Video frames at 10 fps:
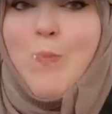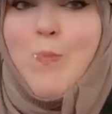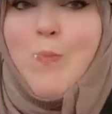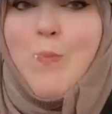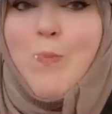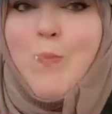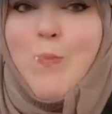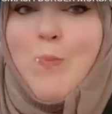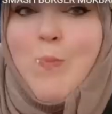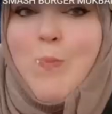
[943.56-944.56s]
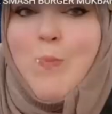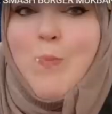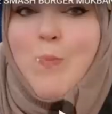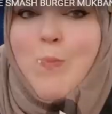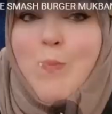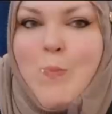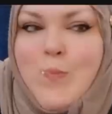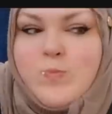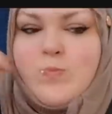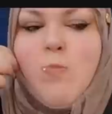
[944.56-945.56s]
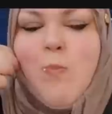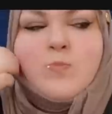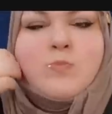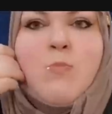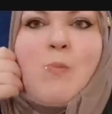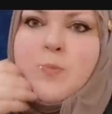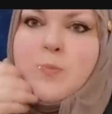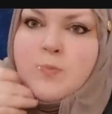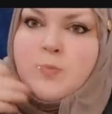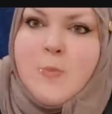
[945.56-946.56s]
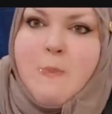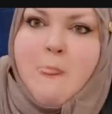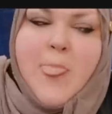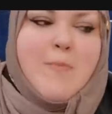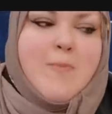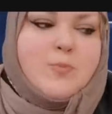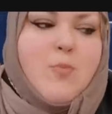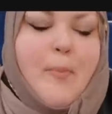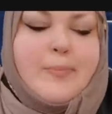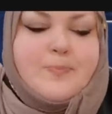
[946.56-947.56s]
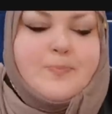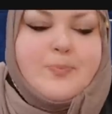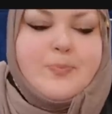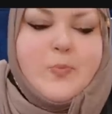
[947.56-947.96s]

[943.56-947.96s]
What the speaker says: No one is speaking in this clip.